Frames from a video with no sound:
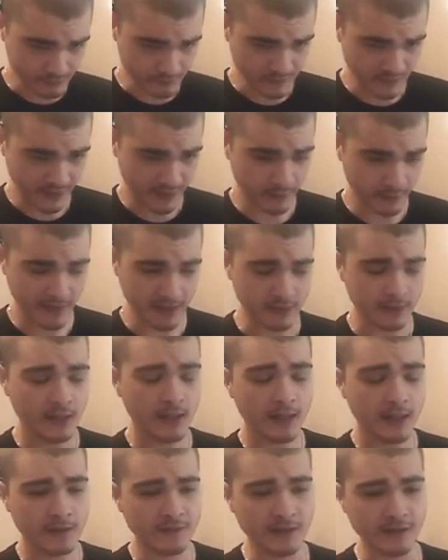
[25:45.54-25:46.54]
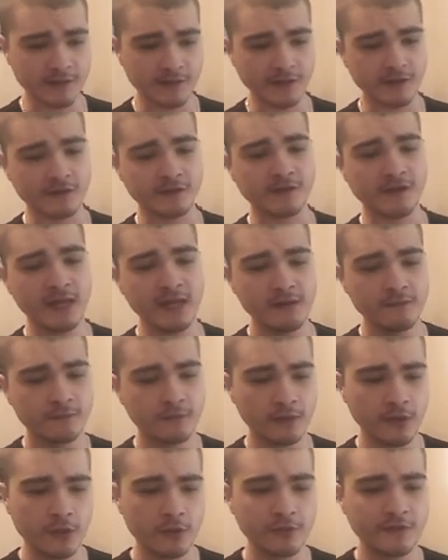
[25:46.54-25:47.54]
Anyway, these save
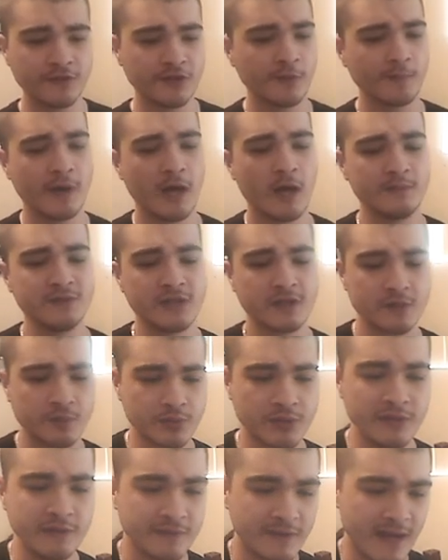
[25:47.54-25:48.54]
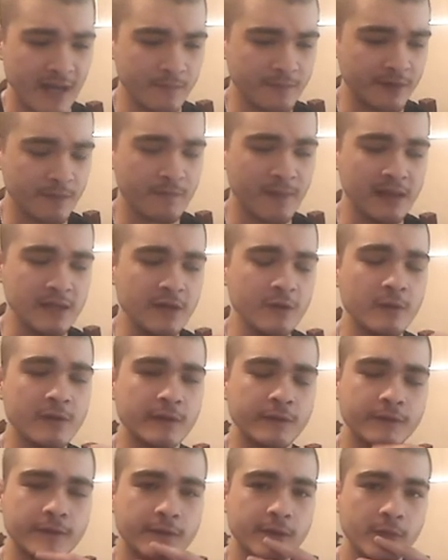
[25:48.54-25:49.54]
load sub-objects prefabs menu with
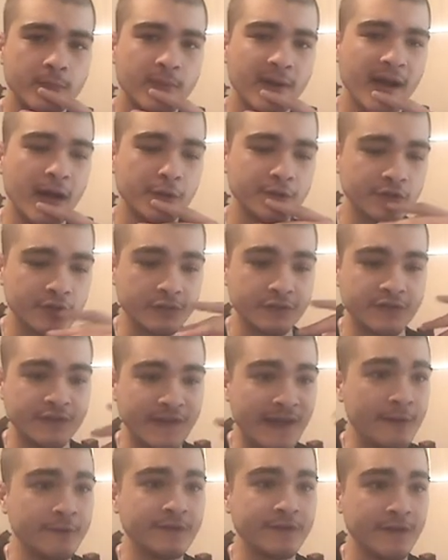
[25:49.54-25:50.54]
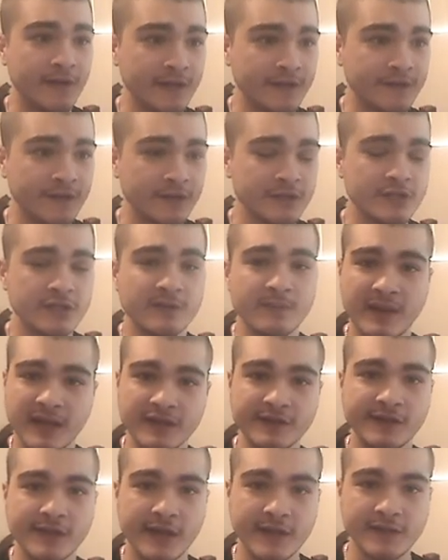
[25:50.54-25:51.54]
a full browser sounds like such an
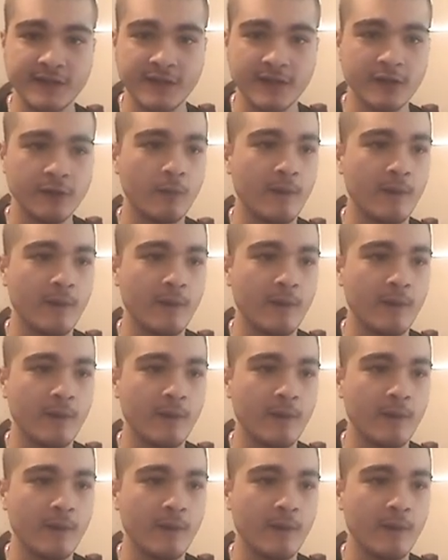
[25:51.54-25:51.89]
amazing idea.